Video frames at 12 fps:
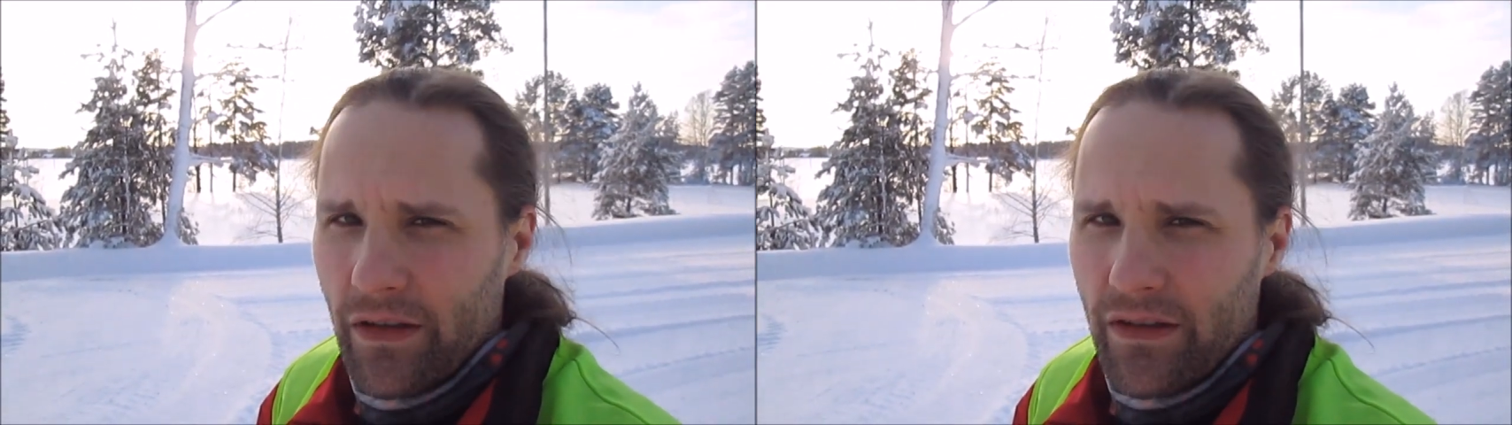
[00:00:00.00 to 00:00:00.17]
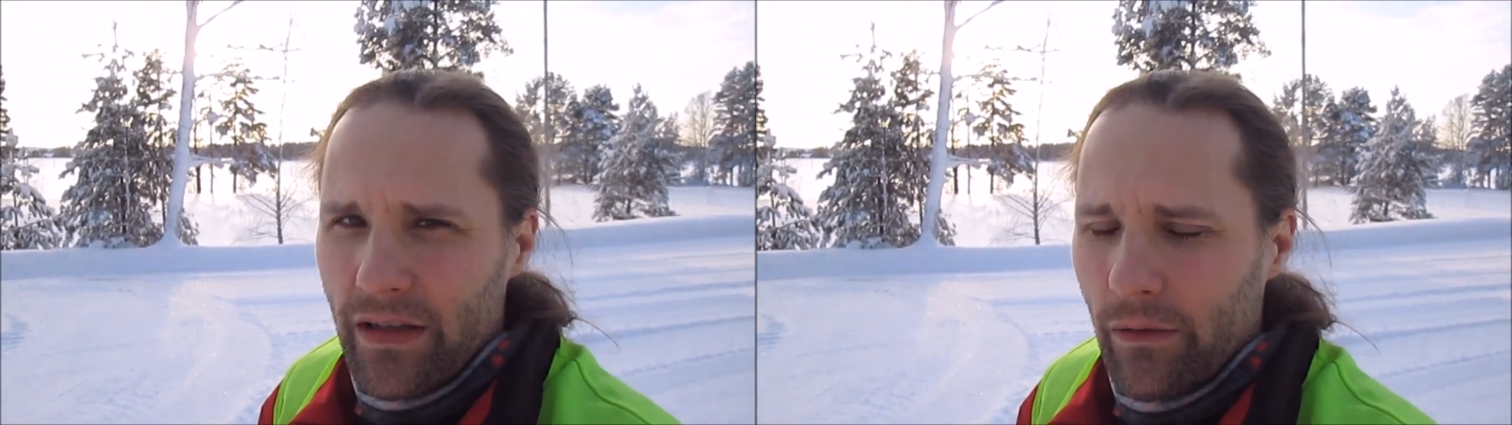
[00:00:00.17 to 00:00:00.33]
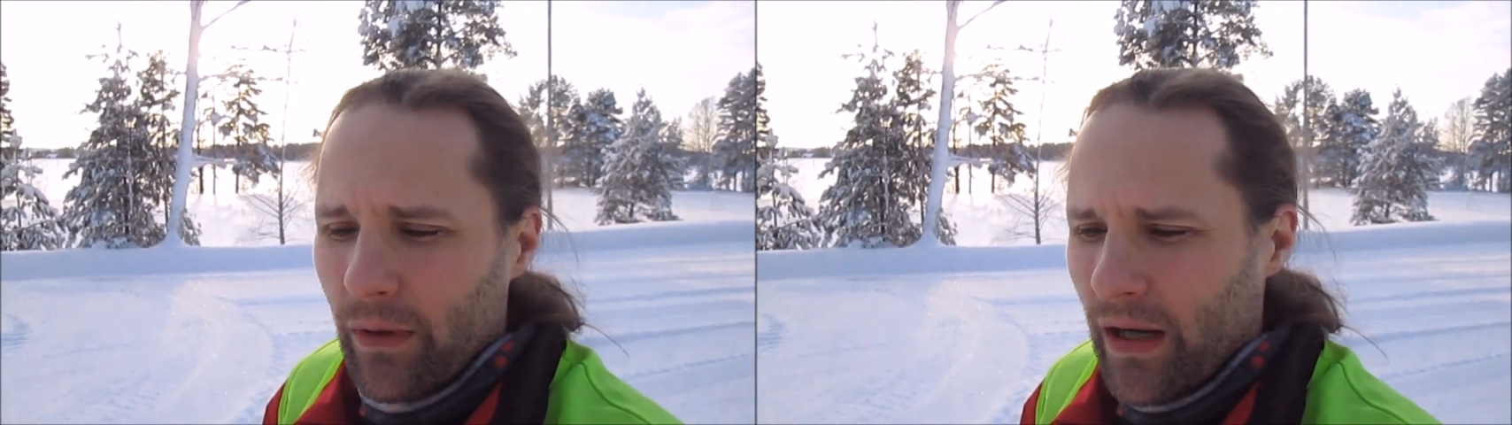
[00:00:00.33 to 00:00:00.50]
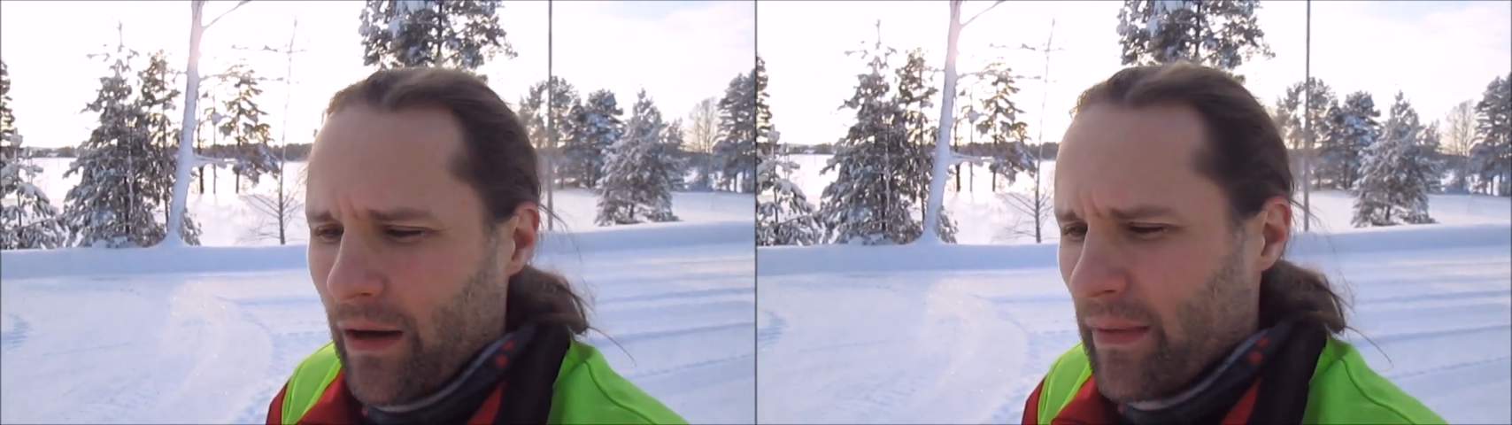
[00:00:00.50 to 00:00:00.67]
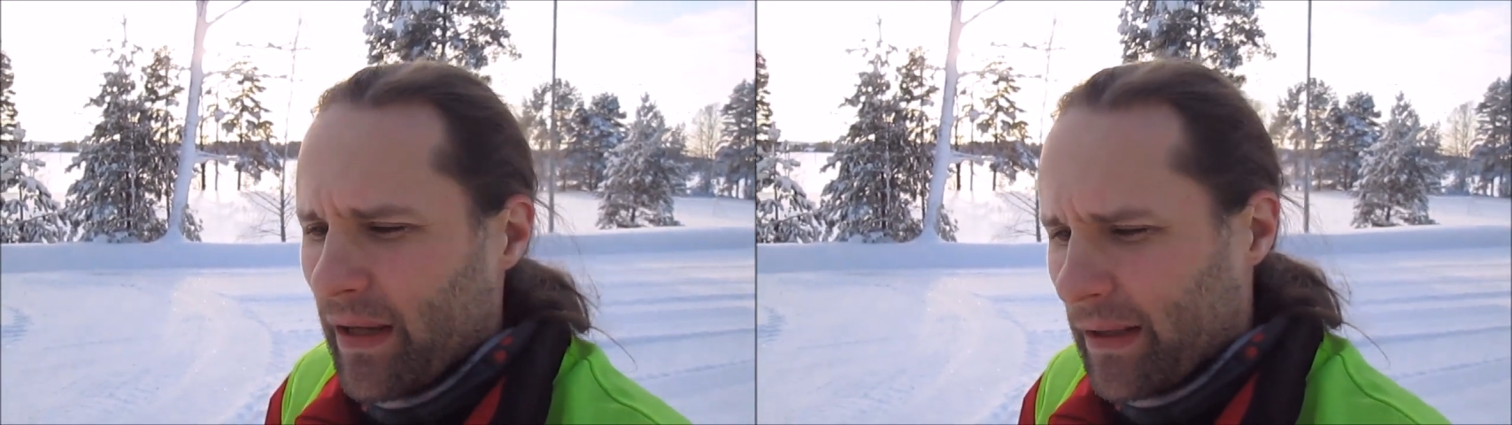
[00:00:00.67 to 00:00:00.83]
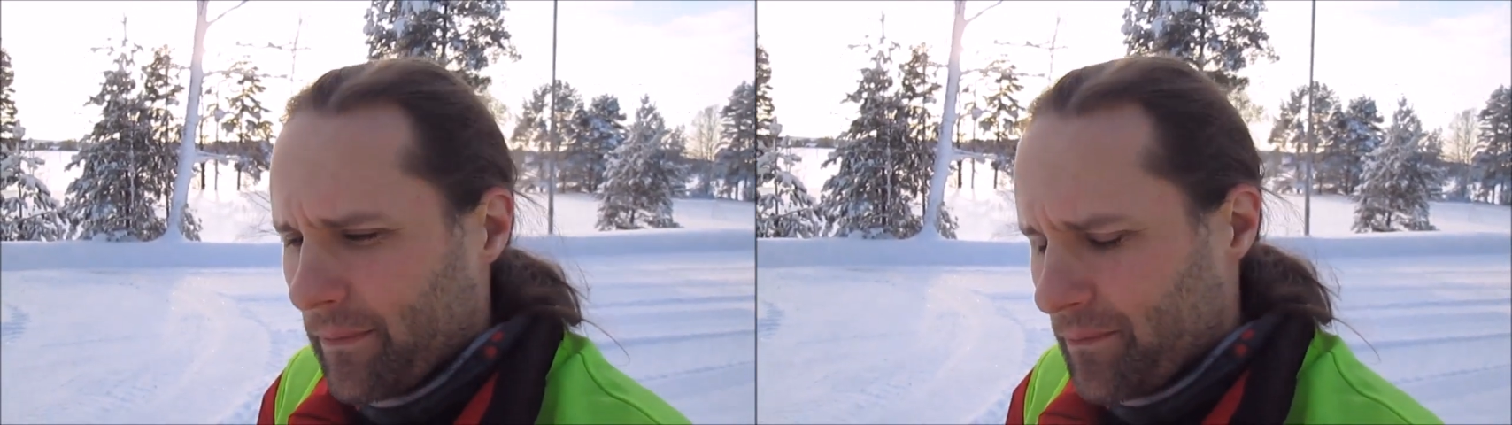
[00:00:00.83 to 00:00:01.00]
you see what I
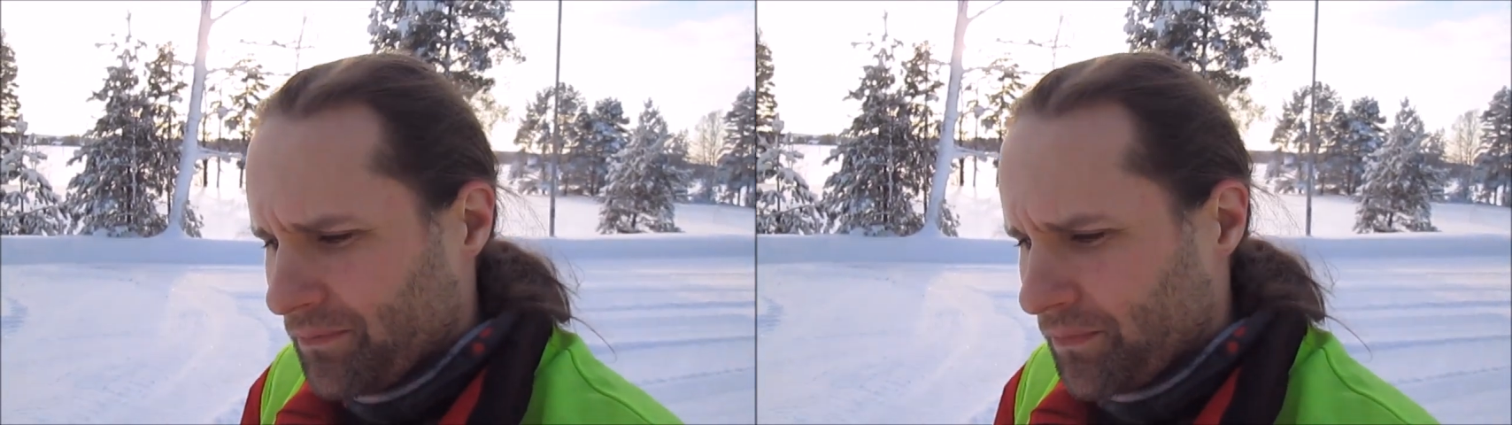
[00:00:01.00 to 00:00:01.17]
mean.